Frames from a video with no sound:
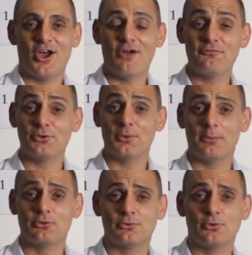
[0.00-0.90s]
Hopefully you were
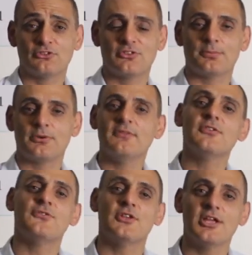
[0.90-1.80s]
able to watch the
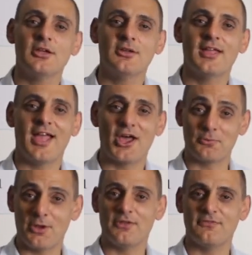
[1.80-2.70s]
previous video, how to
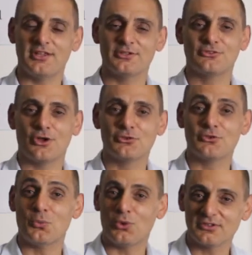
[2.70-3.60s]
motivate your child
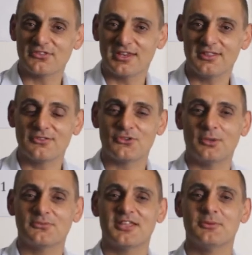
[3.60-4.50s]
to want to study the
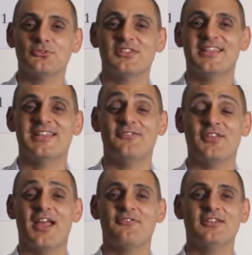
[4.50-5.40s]
times tables. If
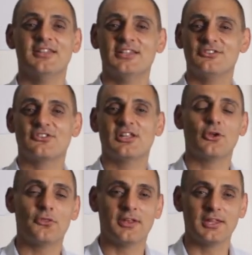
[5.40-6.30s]
you haven't, just click
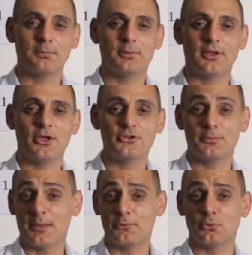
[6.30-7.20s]
on the link below and
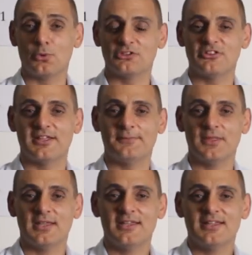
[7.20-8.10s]
you'll be able to watch
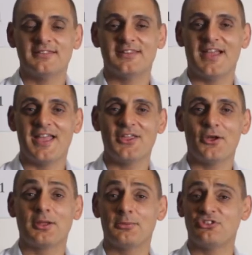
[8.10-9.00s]
that. Today
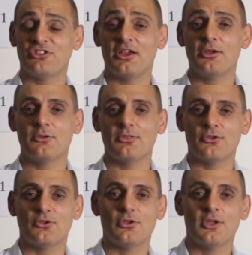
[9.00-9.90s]
I'm going to be sharing with
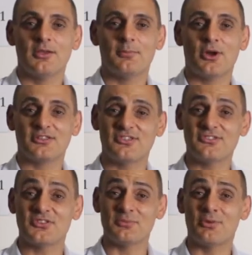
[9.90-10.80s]
you my
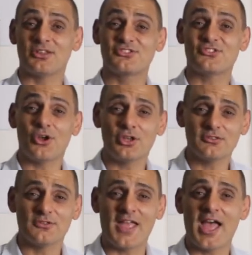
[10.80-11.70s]
system, my
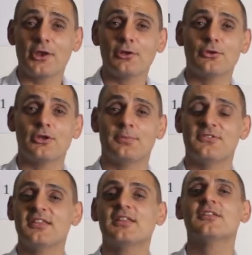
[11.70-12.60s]
science of how to learn a
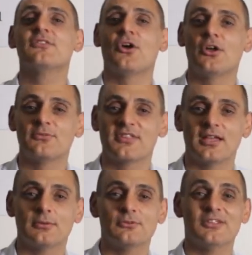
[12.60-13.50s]
particular times
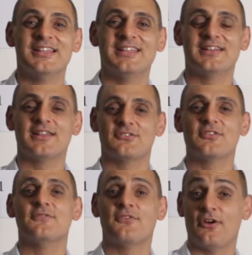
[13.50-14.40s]
table in less
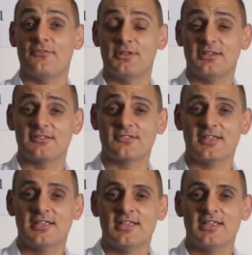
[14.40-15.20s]
than 5 minutes.